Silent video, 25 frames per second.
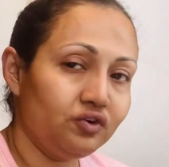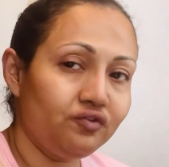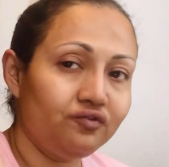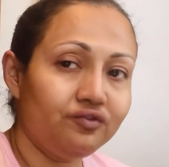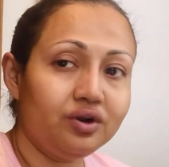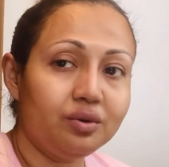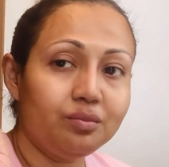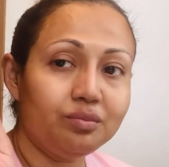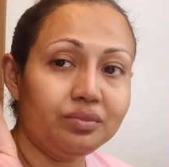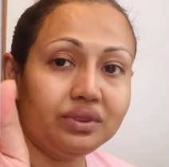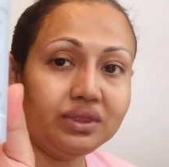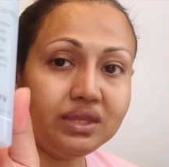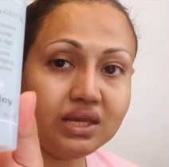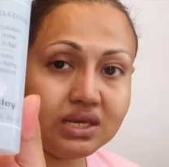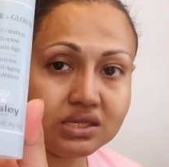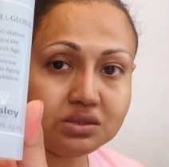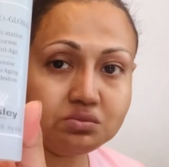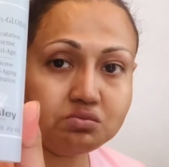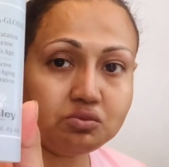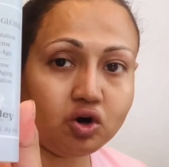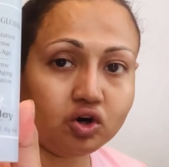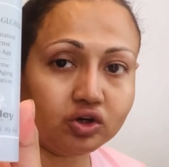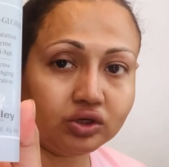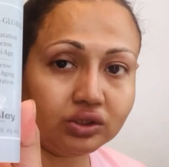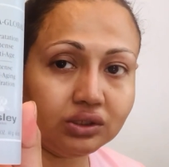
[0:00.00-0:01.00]
from this
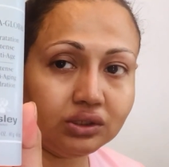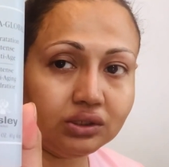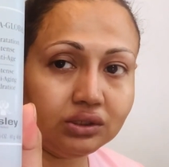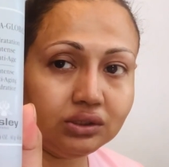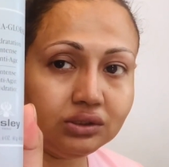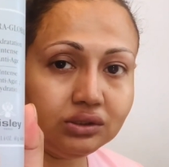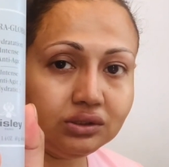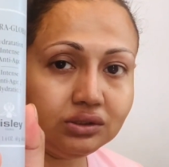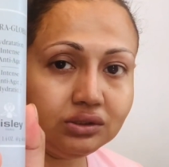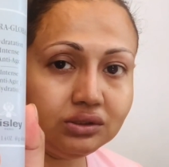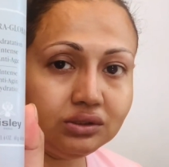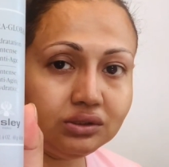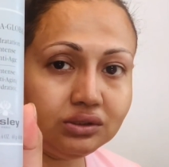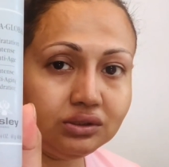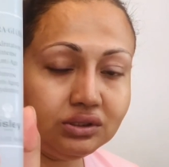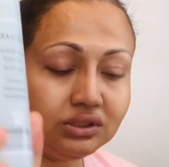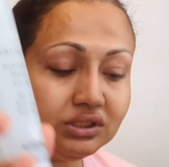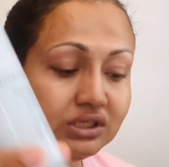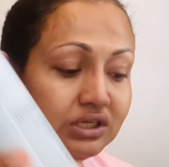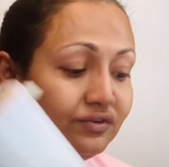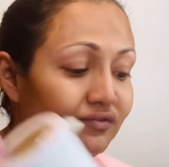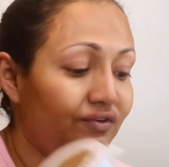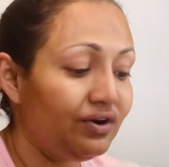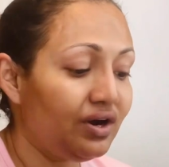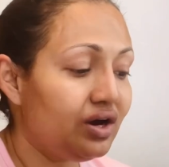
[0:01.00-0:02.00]
bottle,
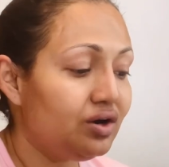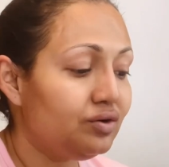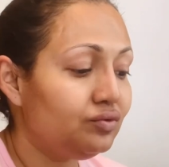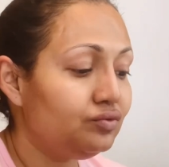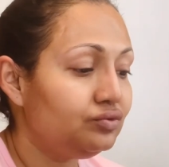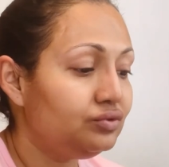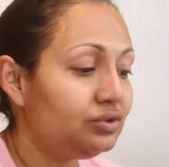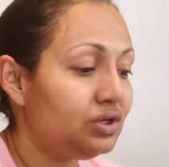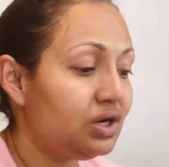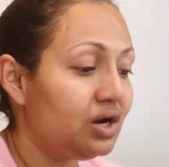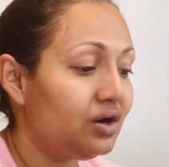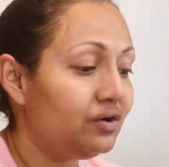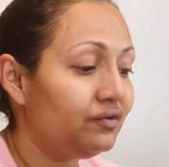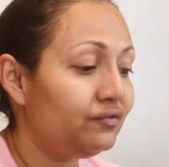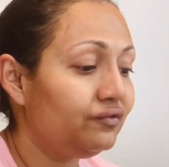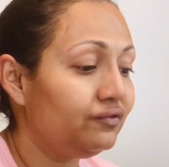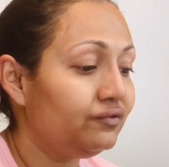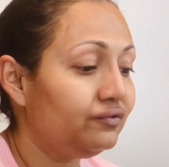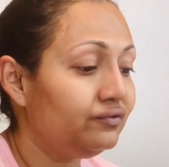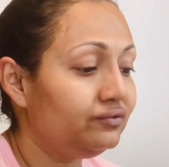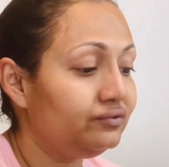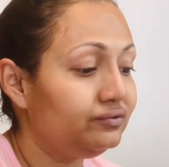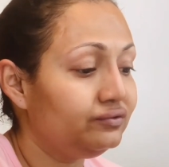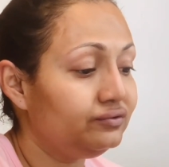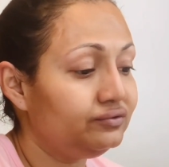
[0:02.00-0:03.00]
if I would have
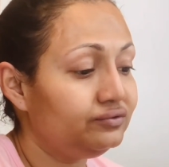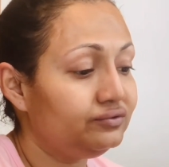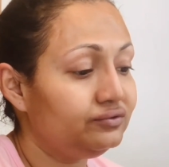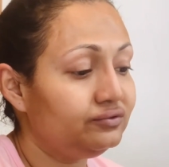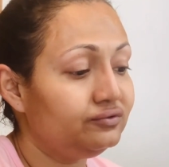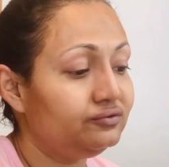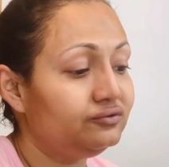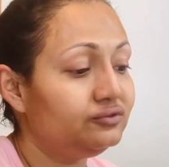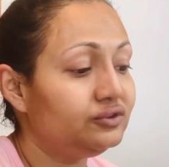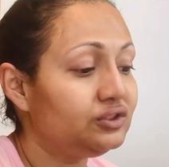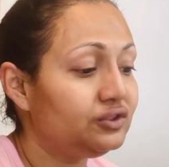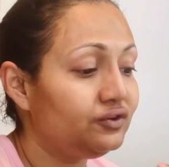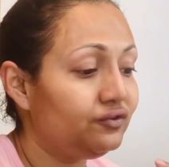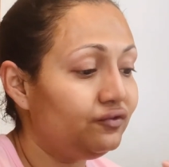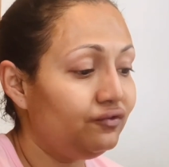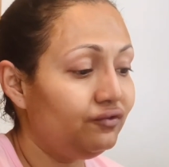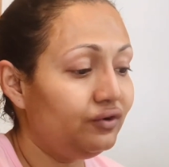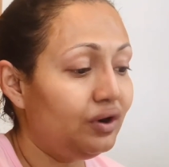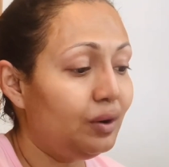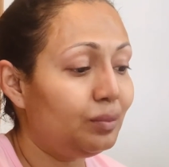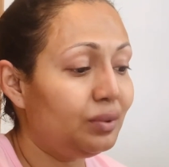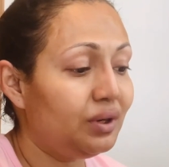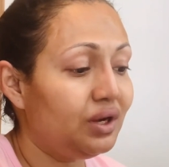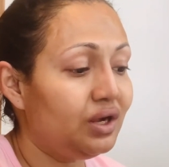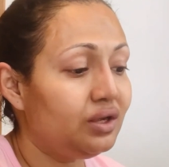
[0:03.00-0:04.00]

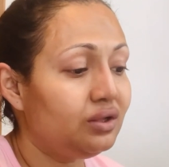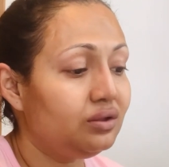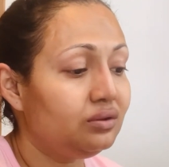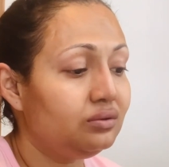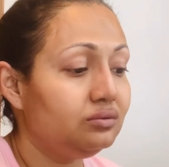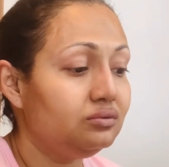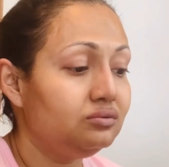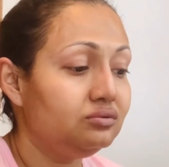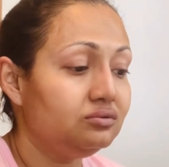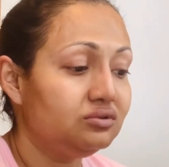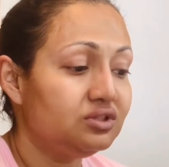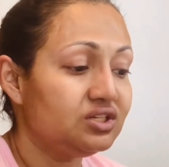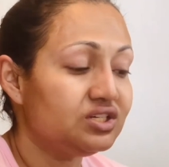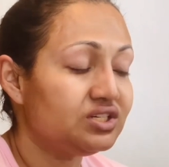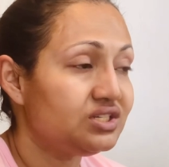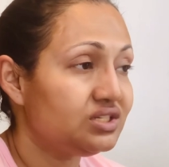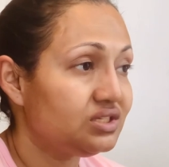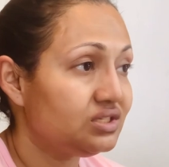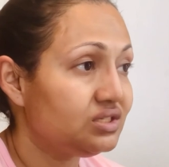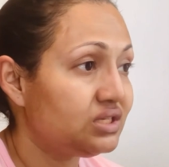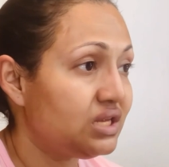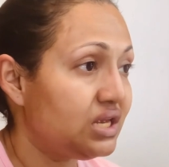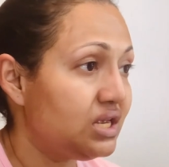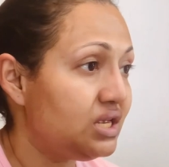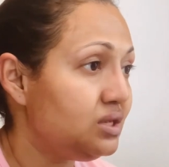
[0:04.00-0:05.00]
applied the
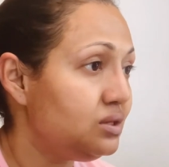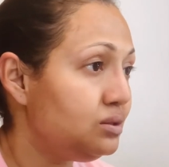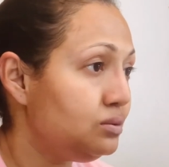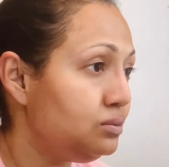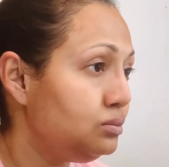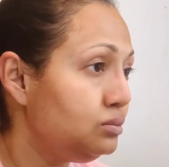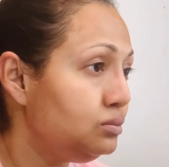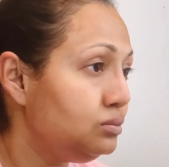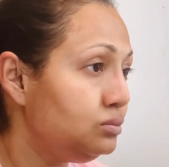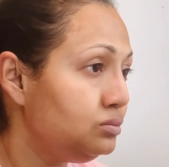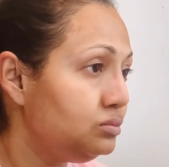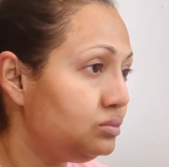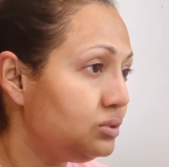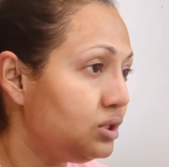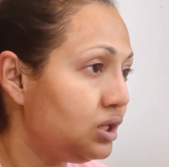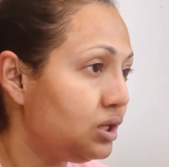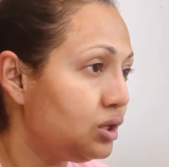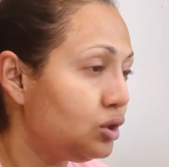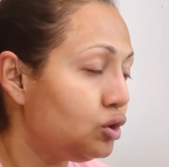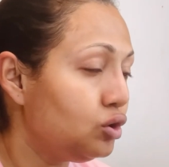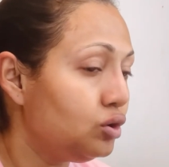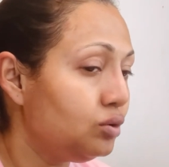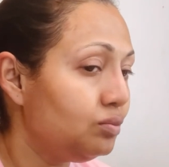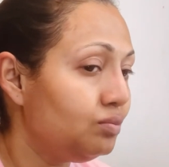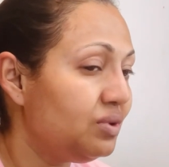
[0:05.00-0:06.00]
same thing
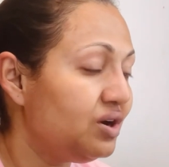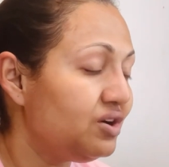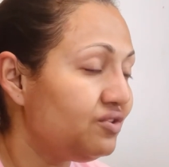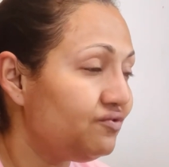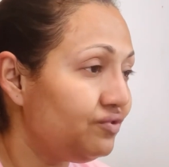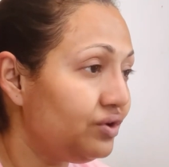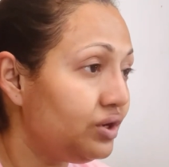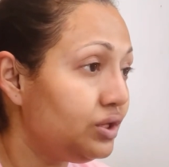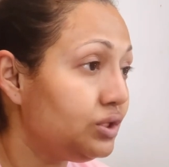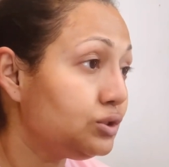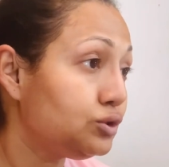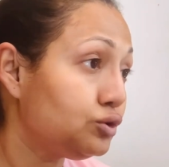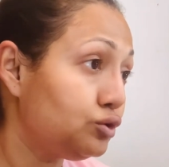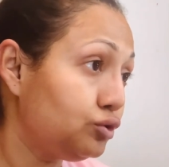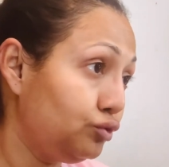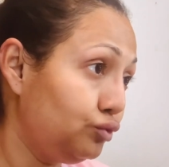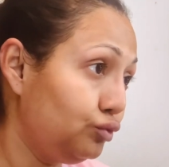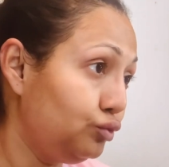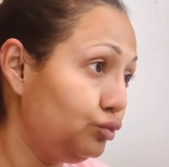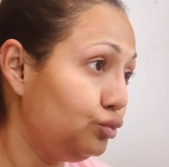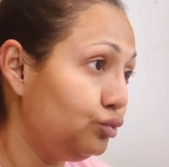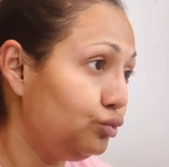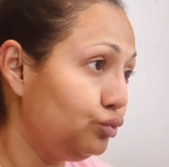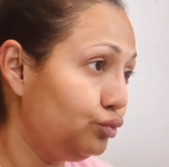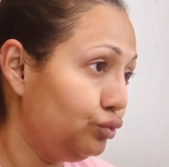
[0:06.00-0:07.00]
on my face
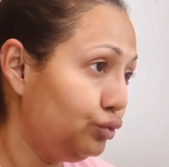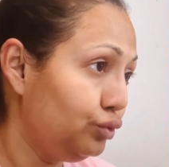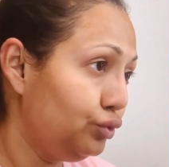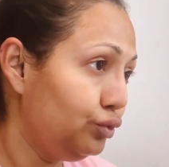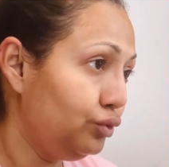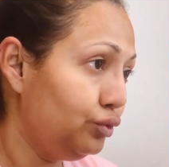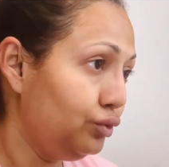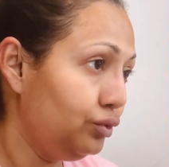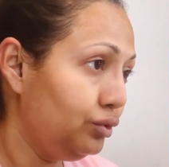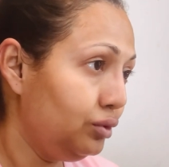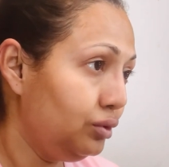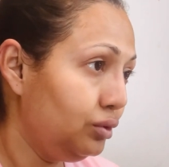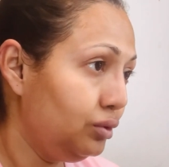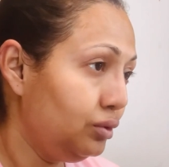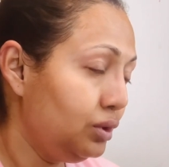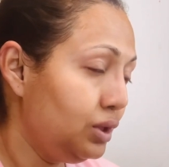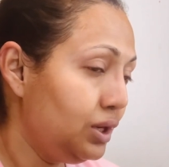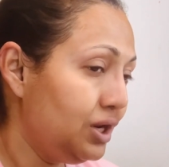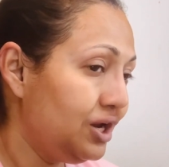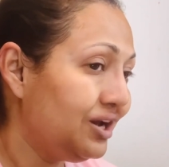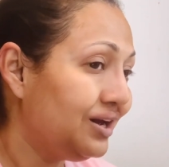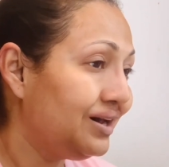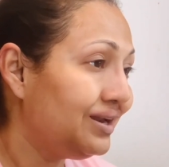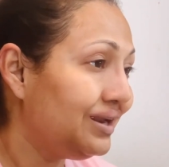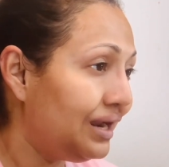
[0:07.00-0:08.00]
through
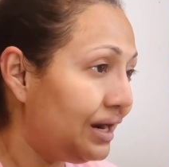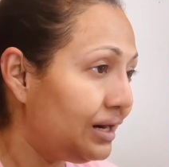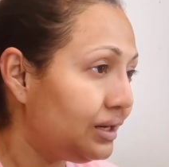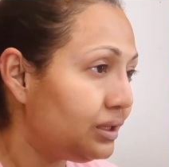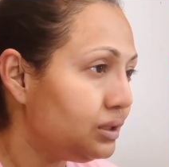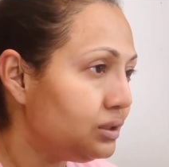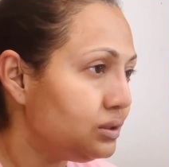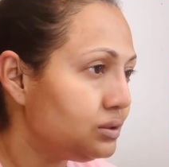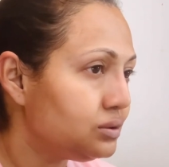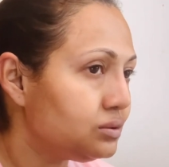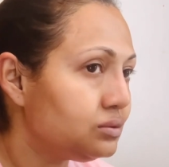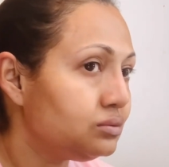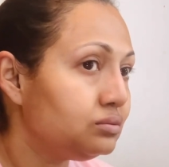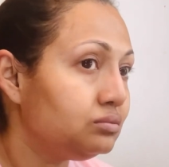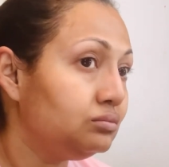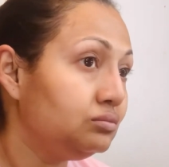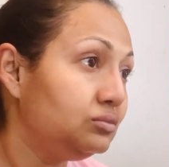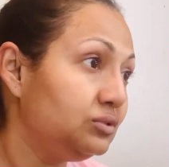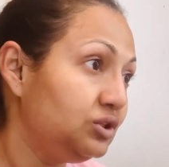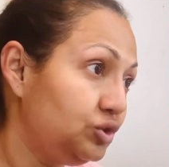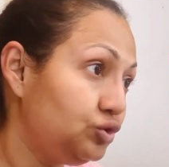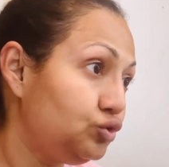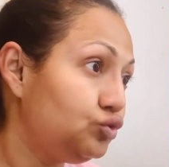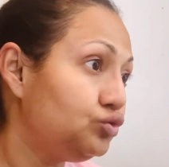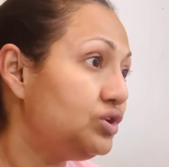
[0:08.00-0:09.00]
Clarence,
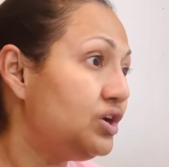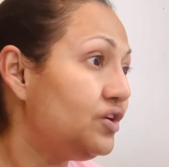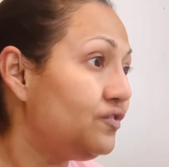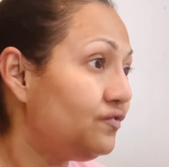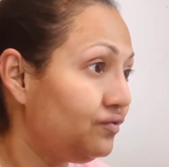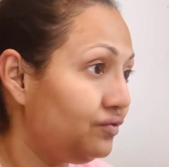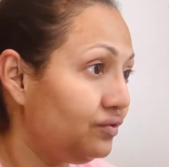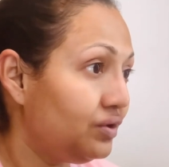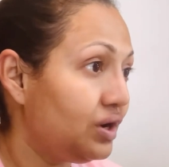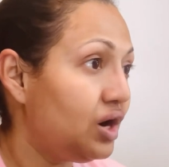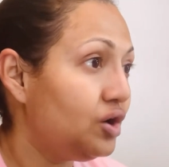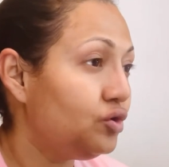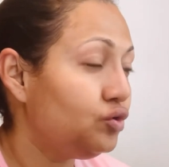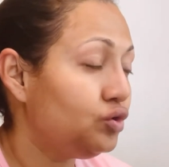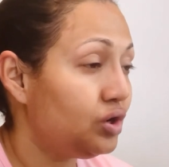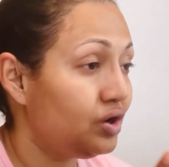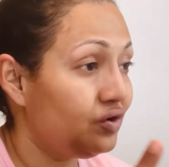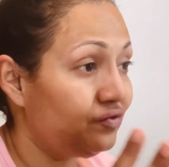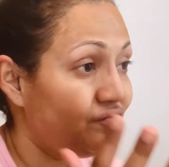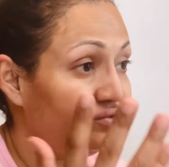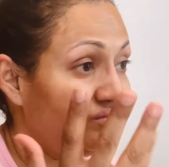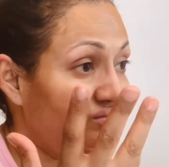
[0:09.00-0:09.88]
I would have